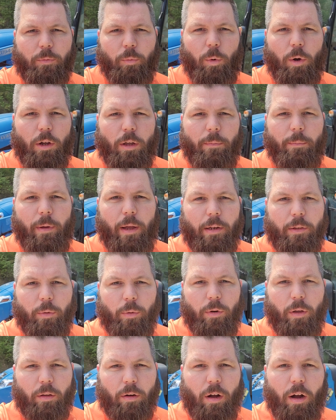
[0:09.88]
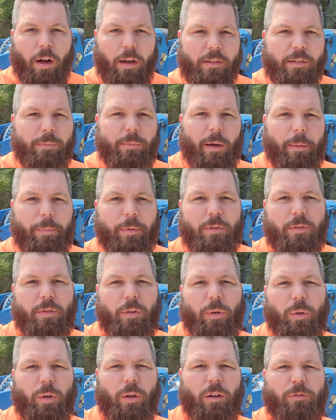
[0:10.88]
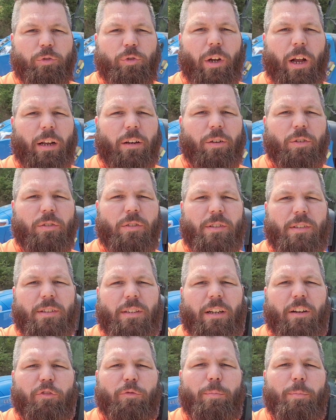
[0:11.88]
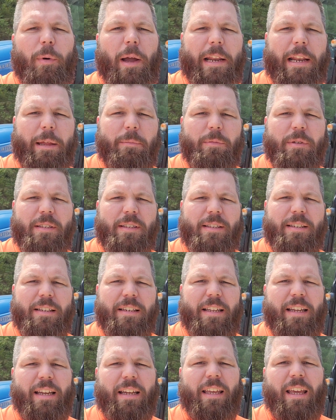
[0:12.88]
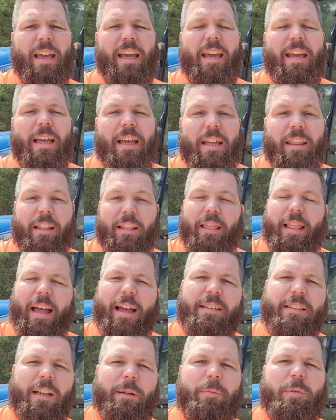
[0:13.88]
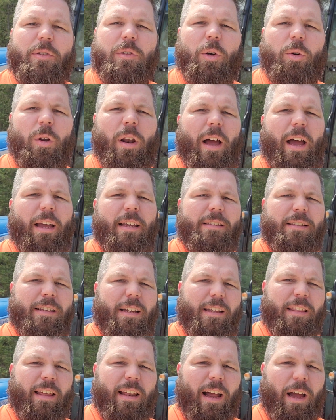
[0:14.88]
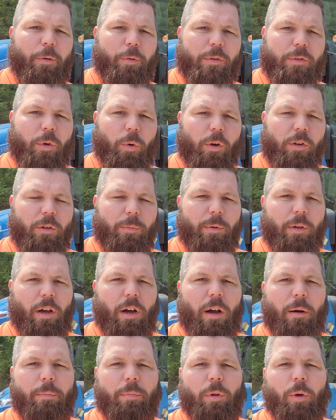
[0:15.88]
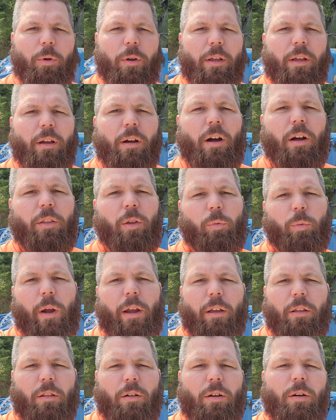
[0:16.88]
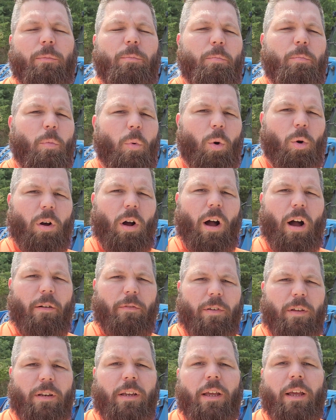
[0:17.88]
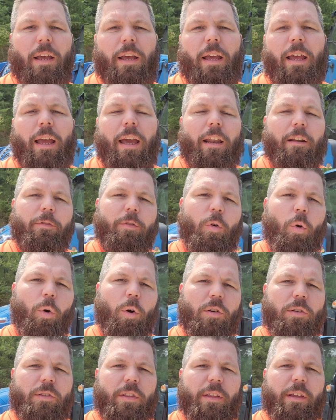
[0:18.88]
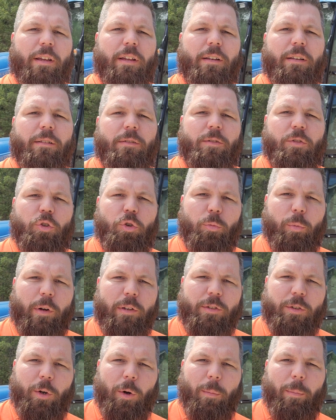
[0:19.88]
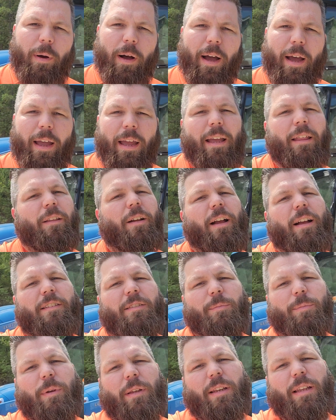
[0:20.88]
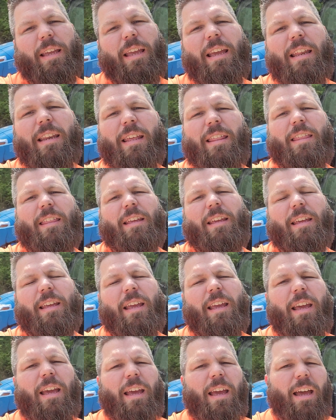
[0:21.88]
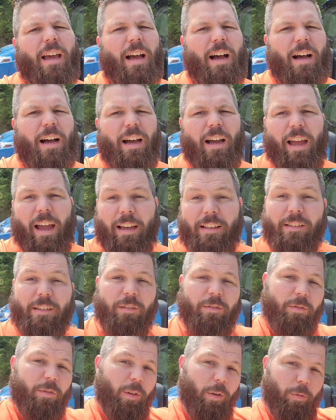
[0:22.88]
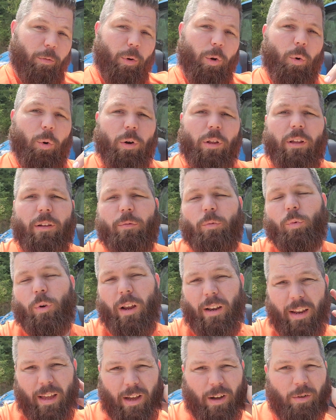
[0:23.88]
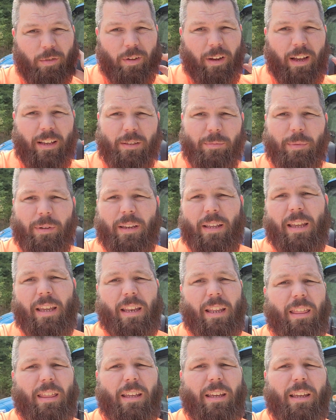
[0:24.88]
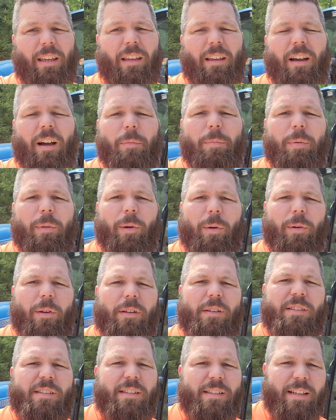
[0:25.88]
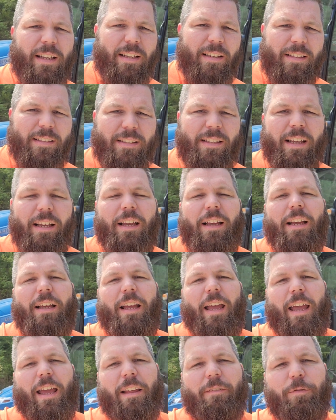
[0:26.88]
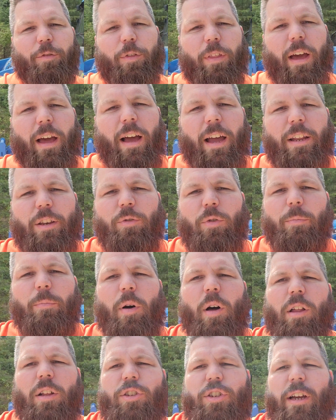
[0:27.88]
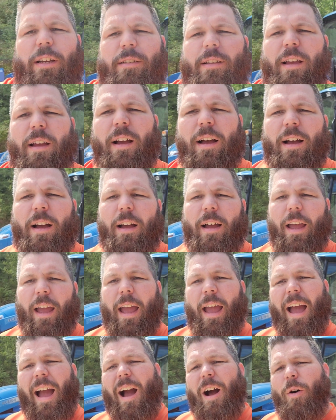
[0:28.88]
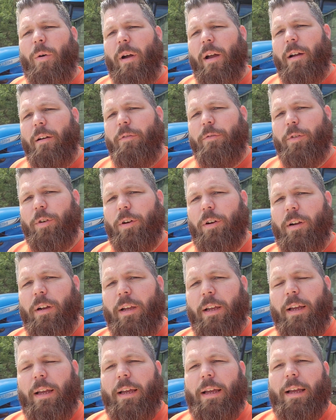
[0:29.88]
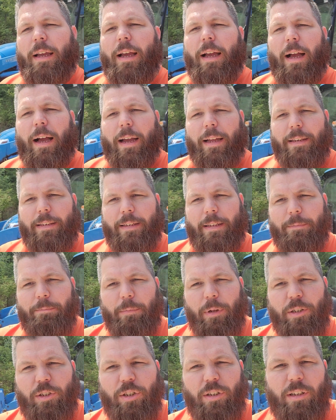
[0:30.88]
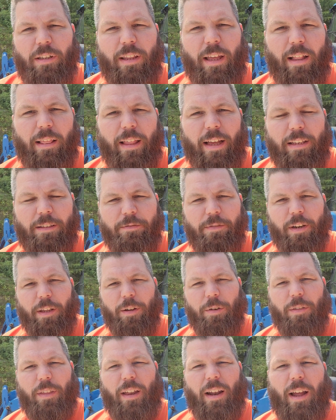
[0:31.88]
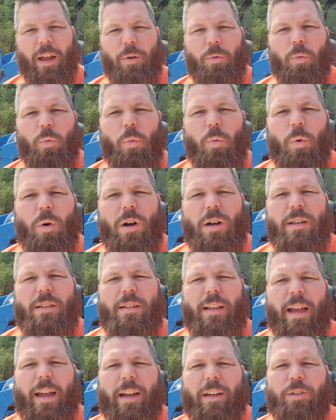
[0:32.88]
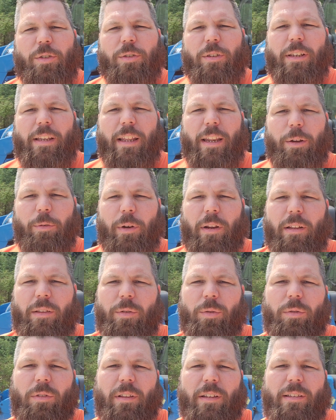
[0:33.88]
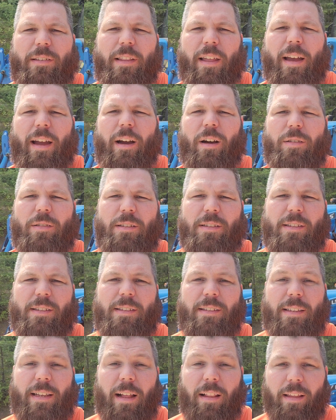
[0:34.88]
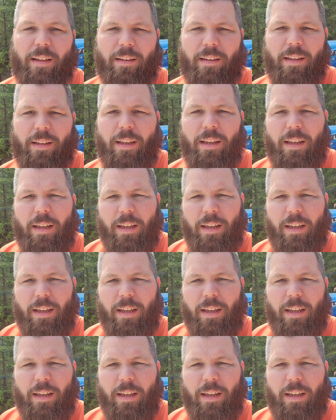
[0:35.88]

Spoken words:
Welcome back to another awesome episode of Tractors and Stuff. My name is Nick. In the last episode, I said that I was going to be uploading on the regular more often. And of course, then 2 months go by and there hasn't been anything. As of the recording right now, there hasn't been anything uploaded since. And for that, I do apologize. However, I did mention in that last video that I was actually getting ready to list the house and sell it.